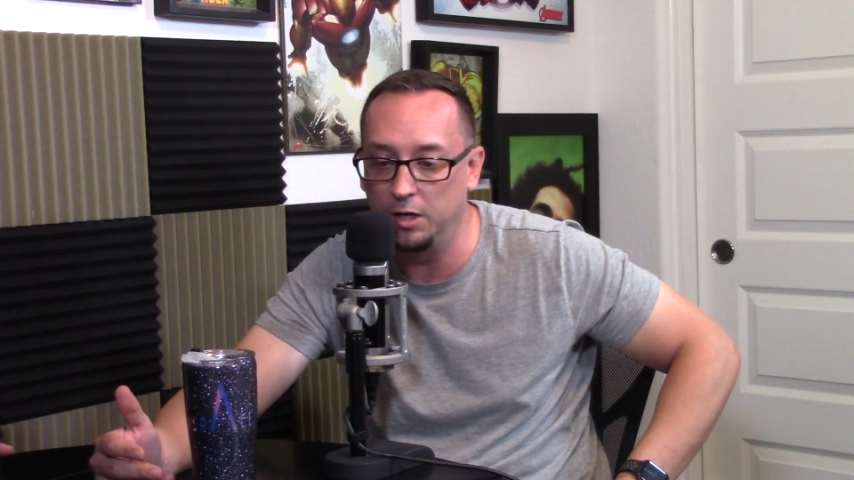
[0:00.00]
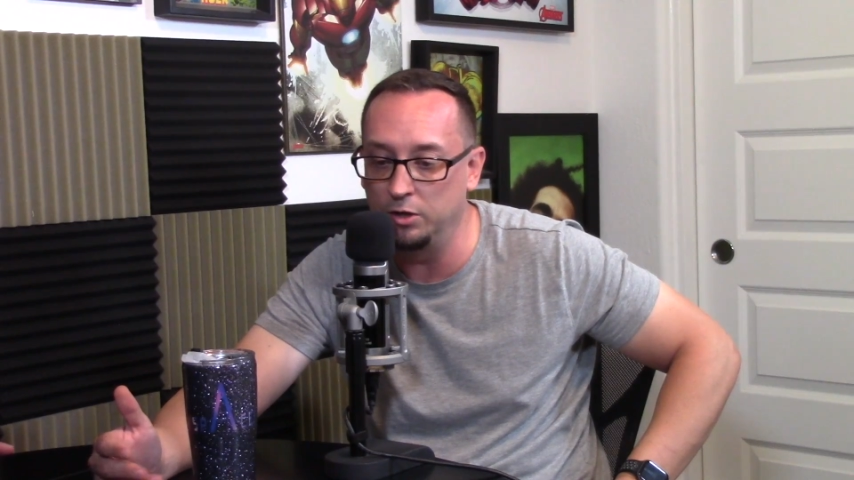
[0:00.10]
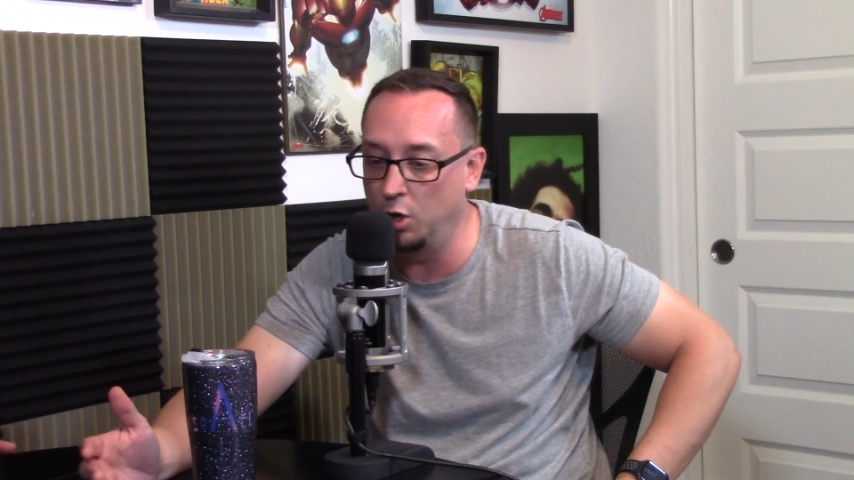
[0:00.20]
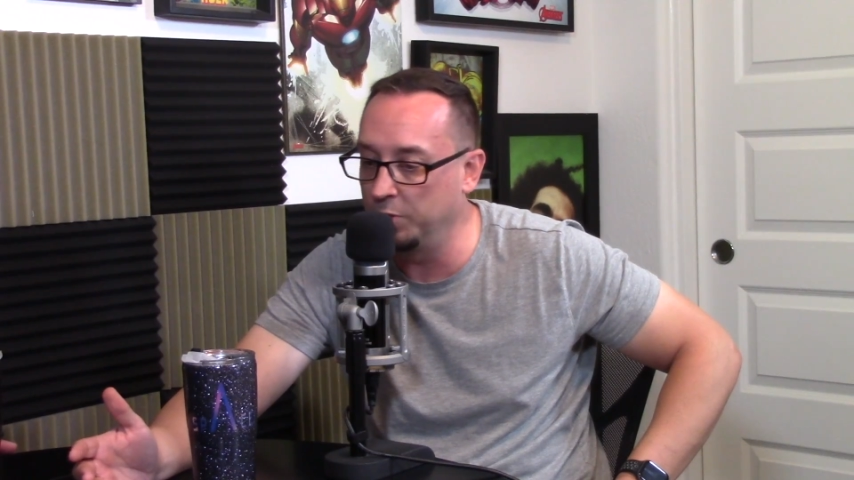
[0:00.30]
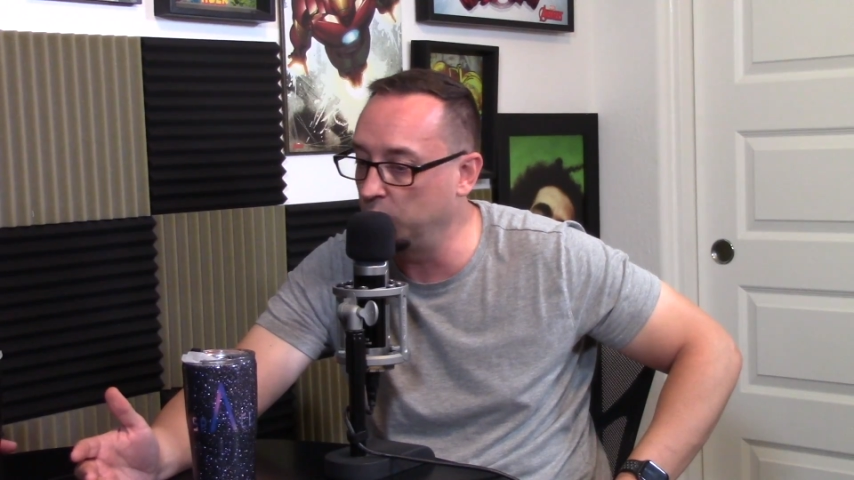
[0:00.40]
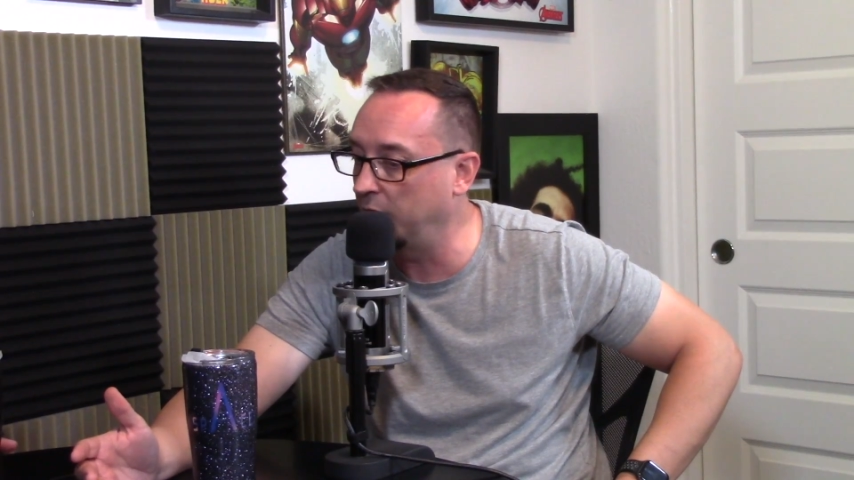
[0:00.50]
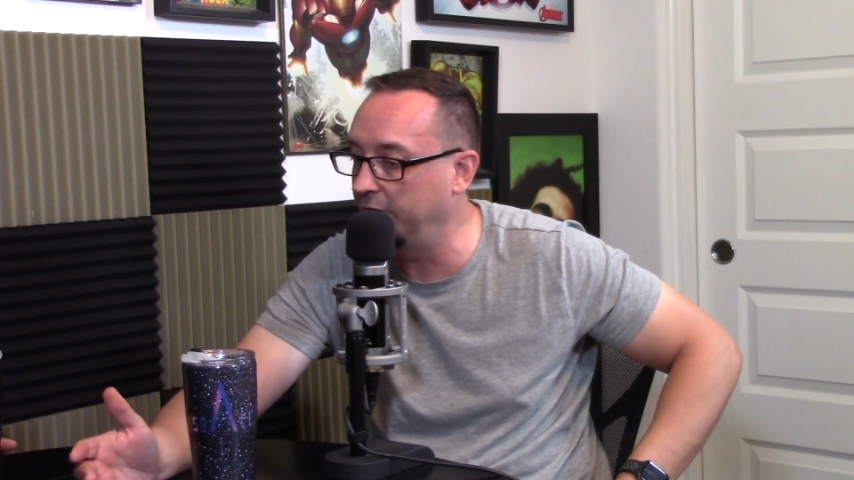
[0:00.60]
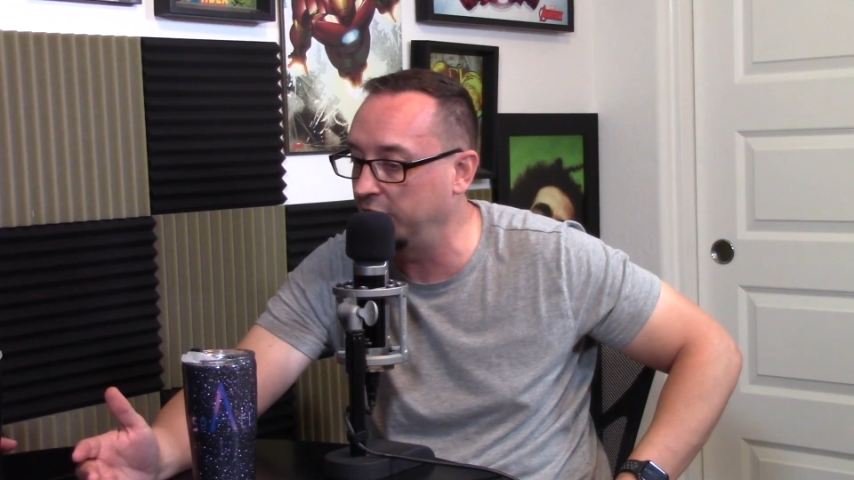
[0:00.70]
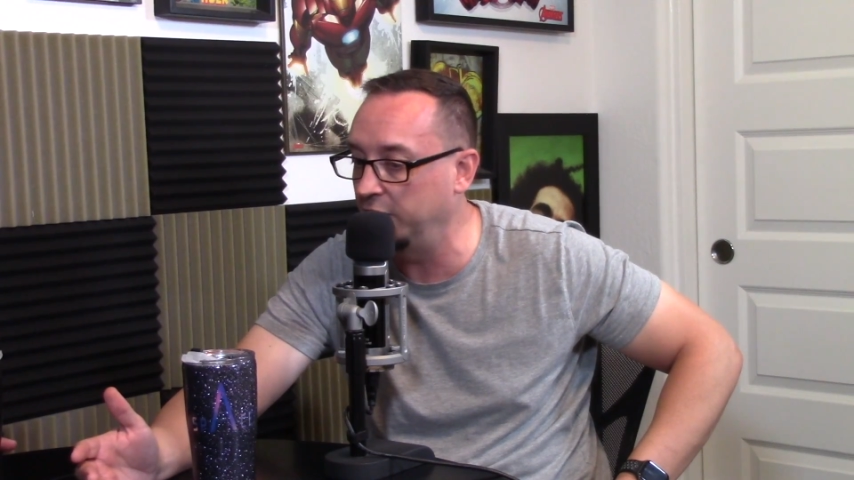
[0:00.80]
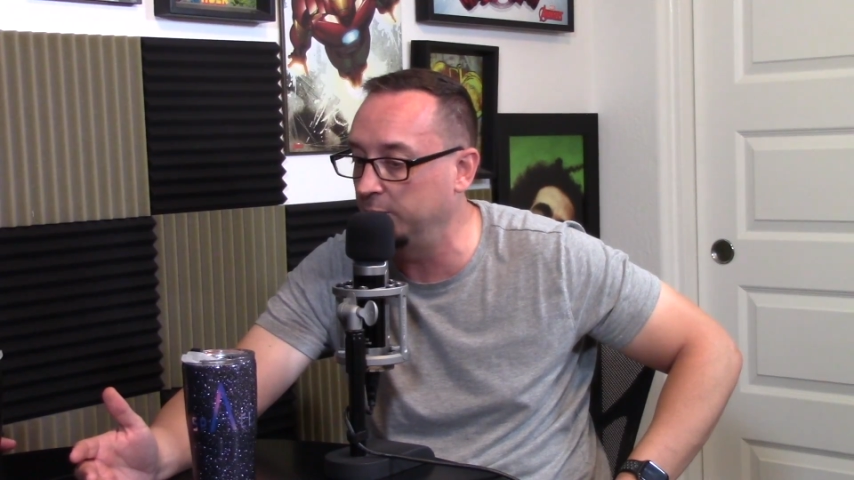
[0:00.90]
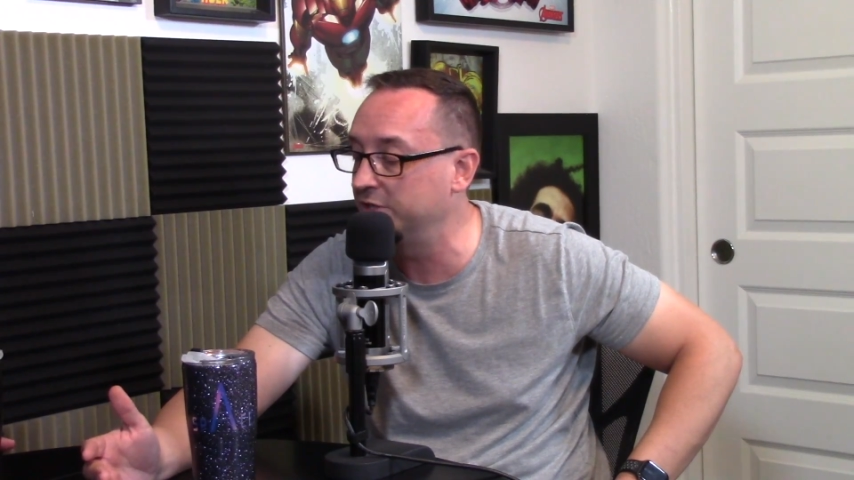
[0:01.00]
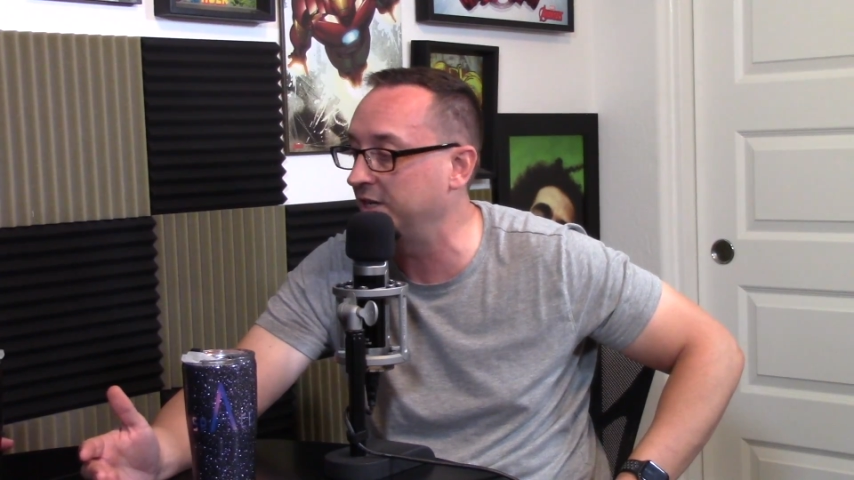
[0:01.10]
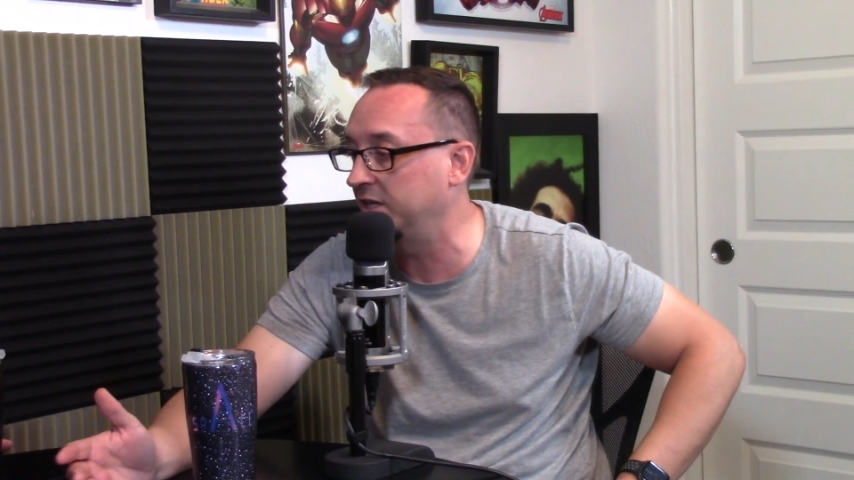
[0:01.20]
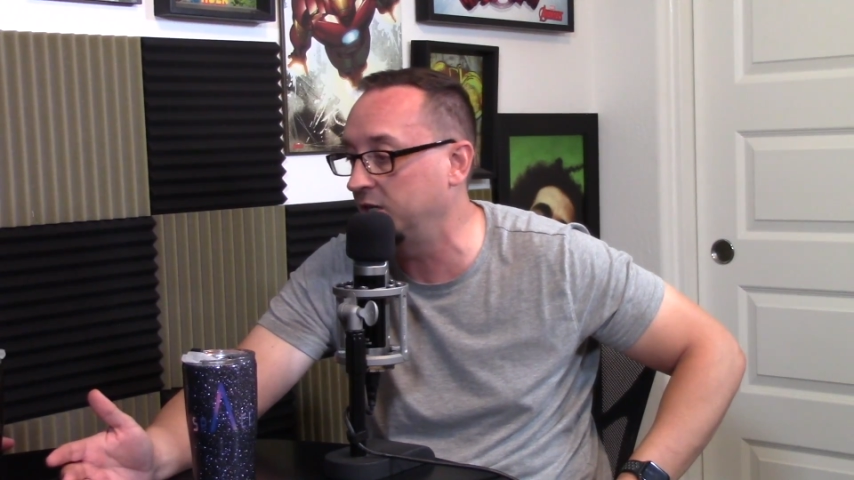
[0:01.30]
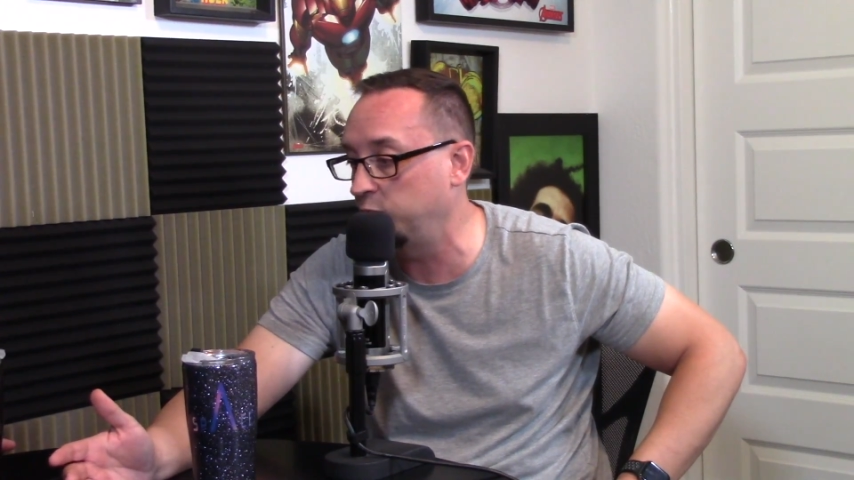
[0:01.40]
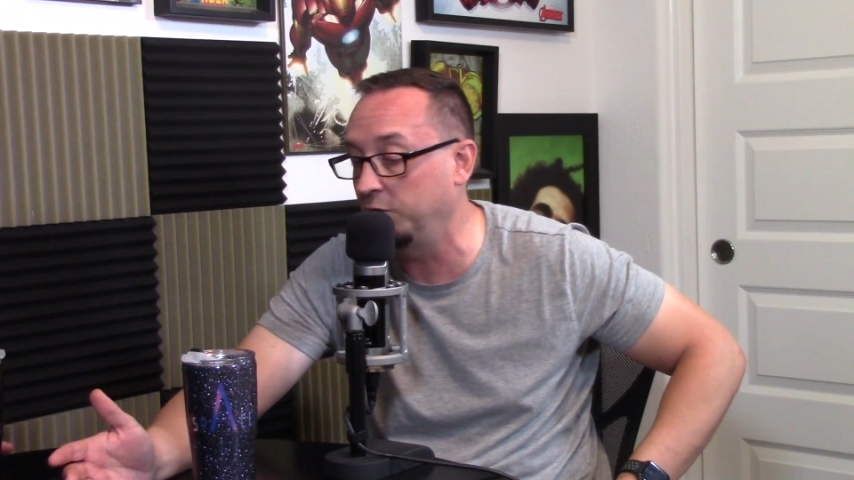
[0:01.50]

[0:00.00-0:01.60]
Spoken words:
Nobody will ever hear them because I think